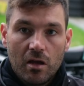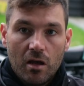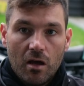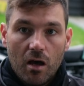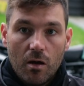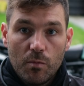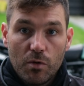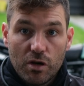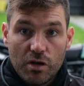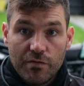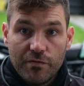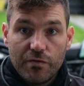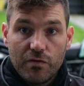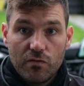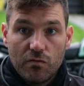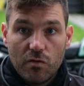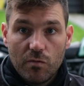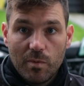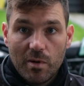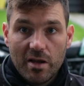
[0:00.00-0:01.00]
I'm looking for a
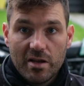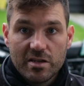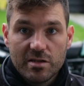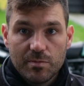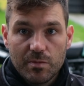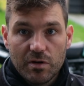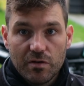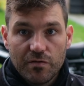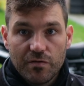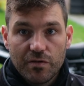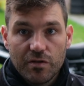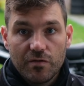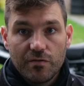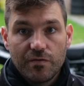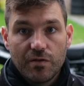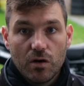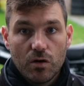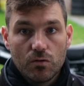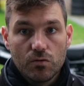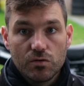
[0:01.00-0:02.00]
replacement for the
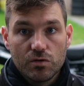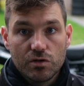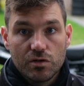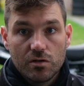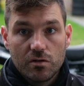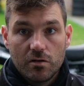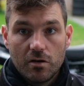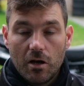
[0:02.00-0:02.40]
Voge.